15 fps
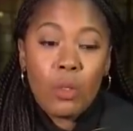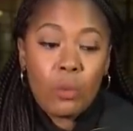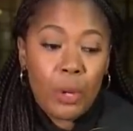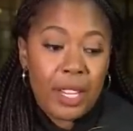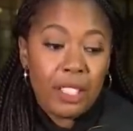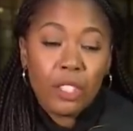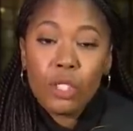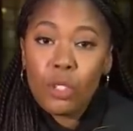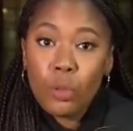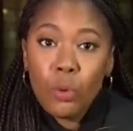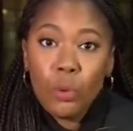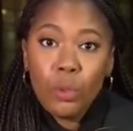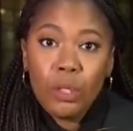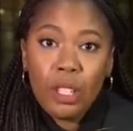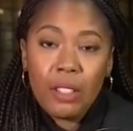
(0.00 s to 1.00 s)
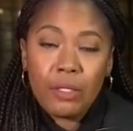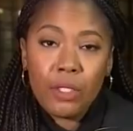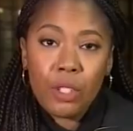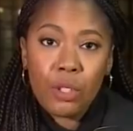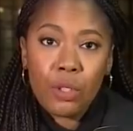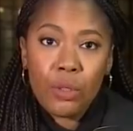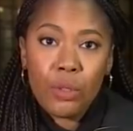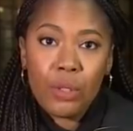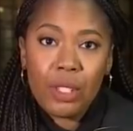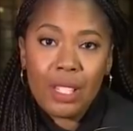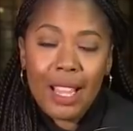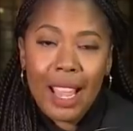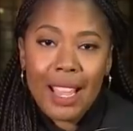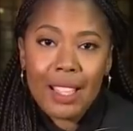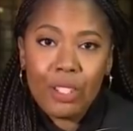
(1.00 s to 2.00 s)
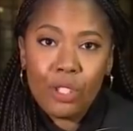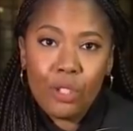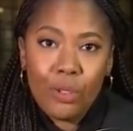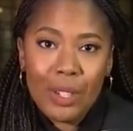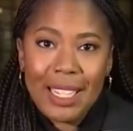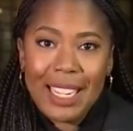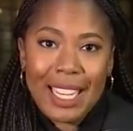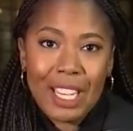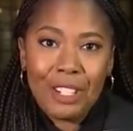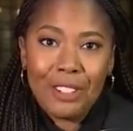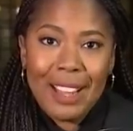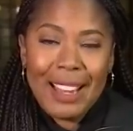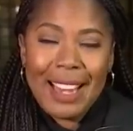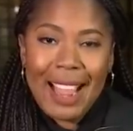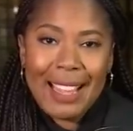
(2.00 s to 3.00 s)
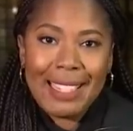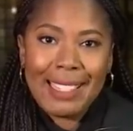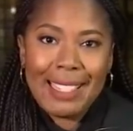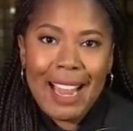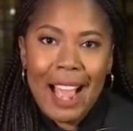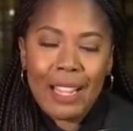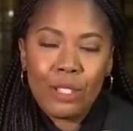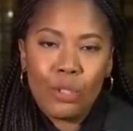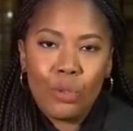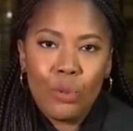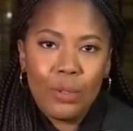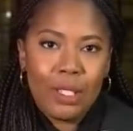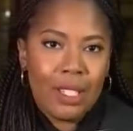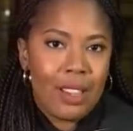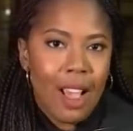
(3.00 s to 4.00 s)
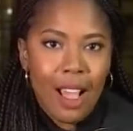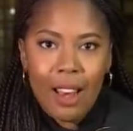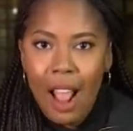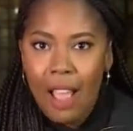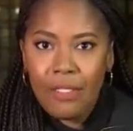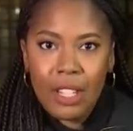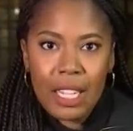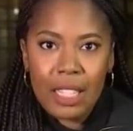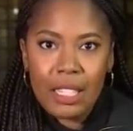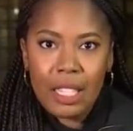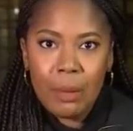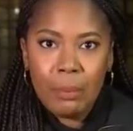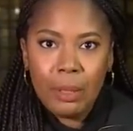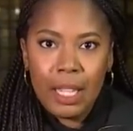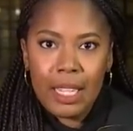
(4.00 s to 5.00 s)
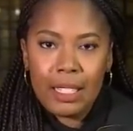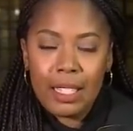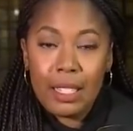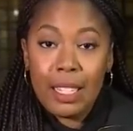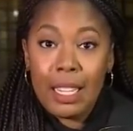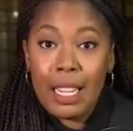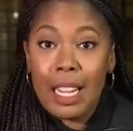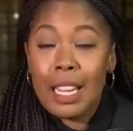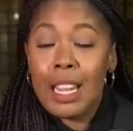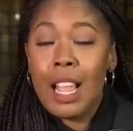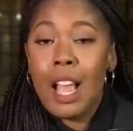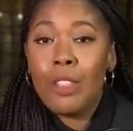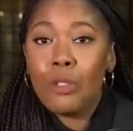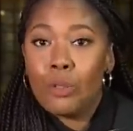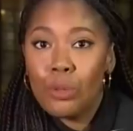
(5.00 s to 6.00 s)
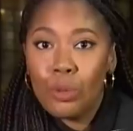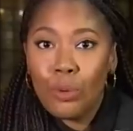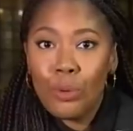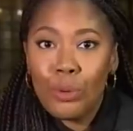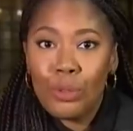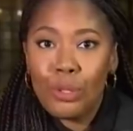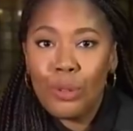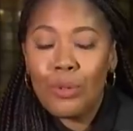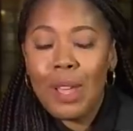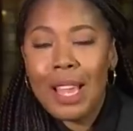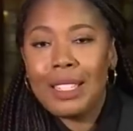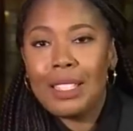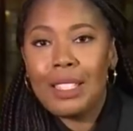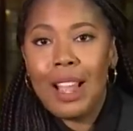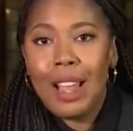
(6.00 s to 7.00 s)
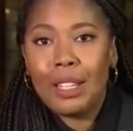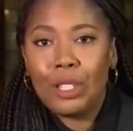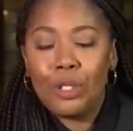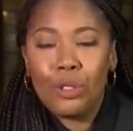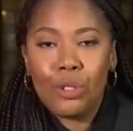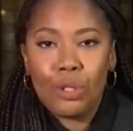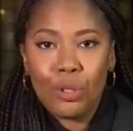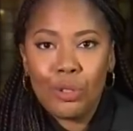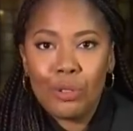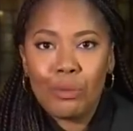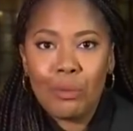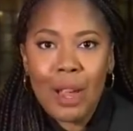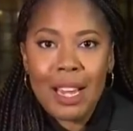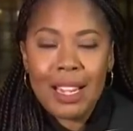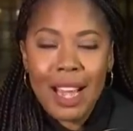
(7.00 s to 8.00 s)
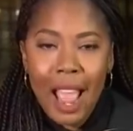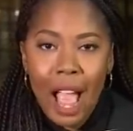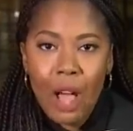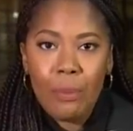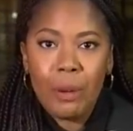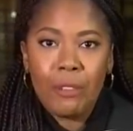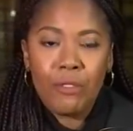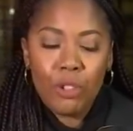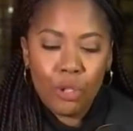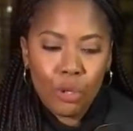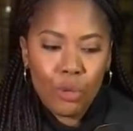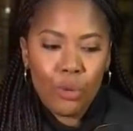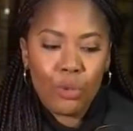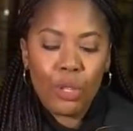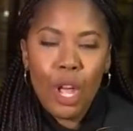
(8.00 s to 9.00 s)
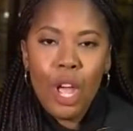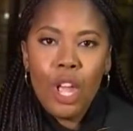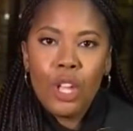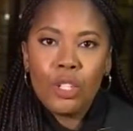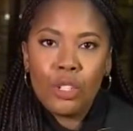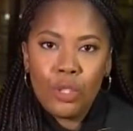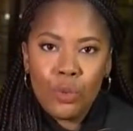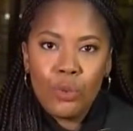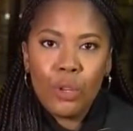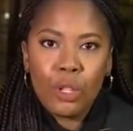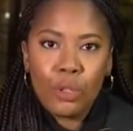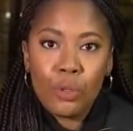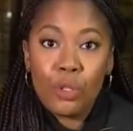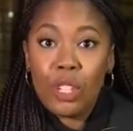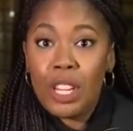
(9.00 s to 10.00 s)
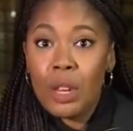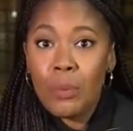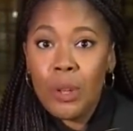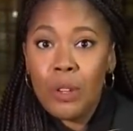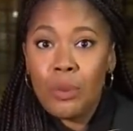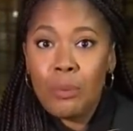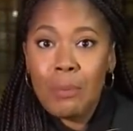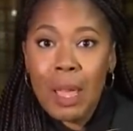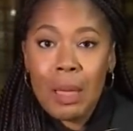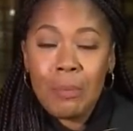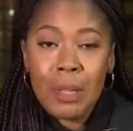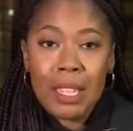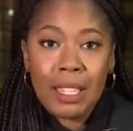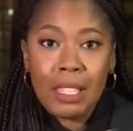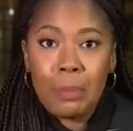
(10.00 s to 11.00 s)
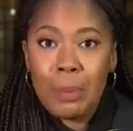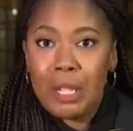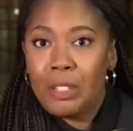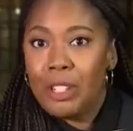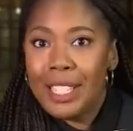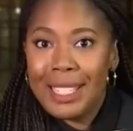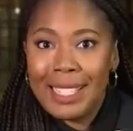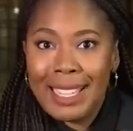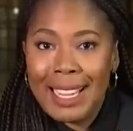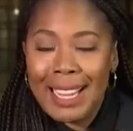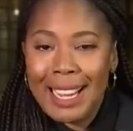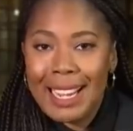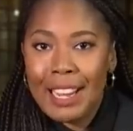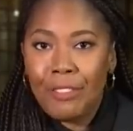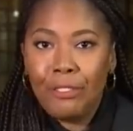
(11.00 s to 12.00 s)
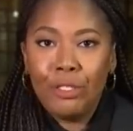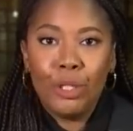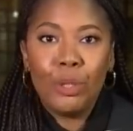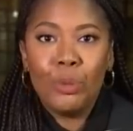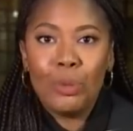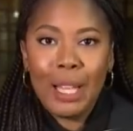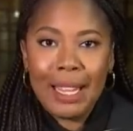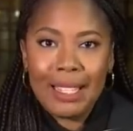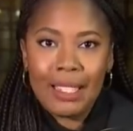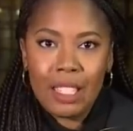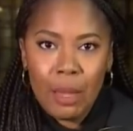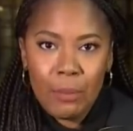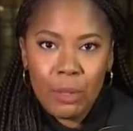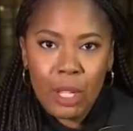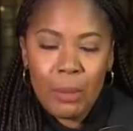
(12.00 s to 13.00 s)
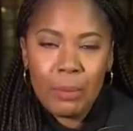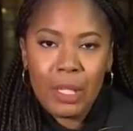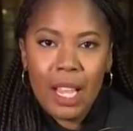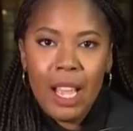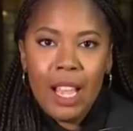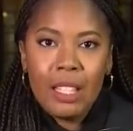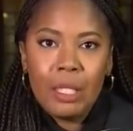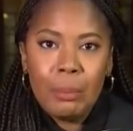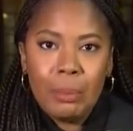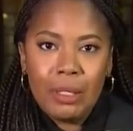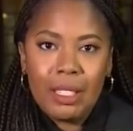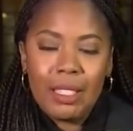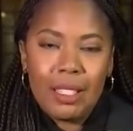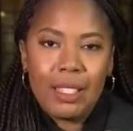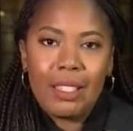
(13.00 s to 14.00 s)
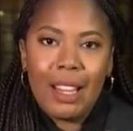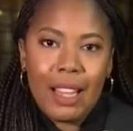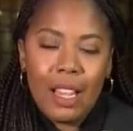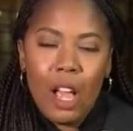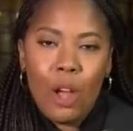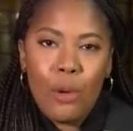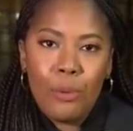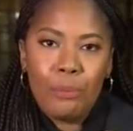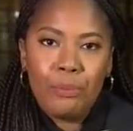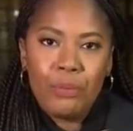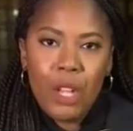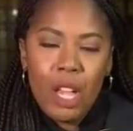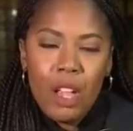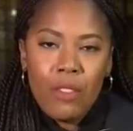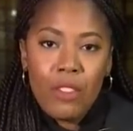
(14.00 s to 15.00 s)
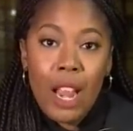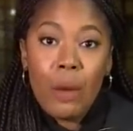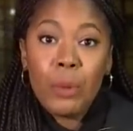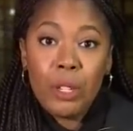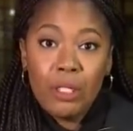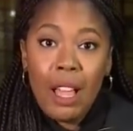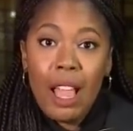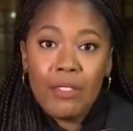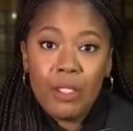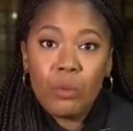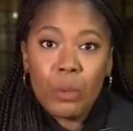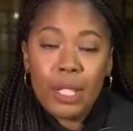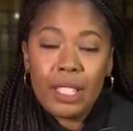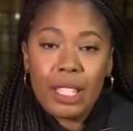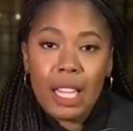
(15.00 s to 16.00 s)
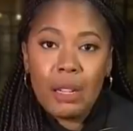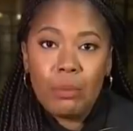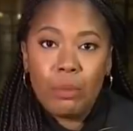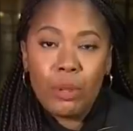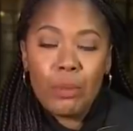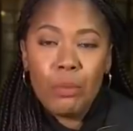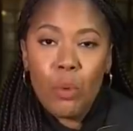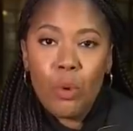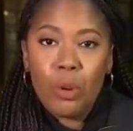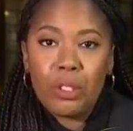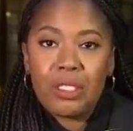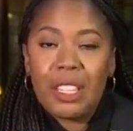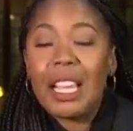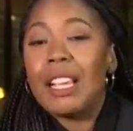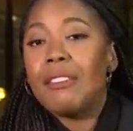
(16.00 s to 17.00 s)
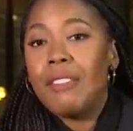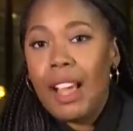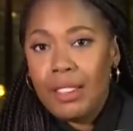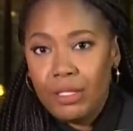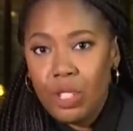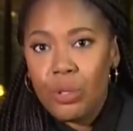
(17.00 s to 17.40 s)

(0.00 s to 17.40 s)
Renton school officials say the student here at Hazen High School did not have any siblings attending any other school, so that is not a concern right now. But officials do urge anyone who may be experiencing any flu-like symptoms to please stay home. For now, we are live in Renton. Britt Moore, King 5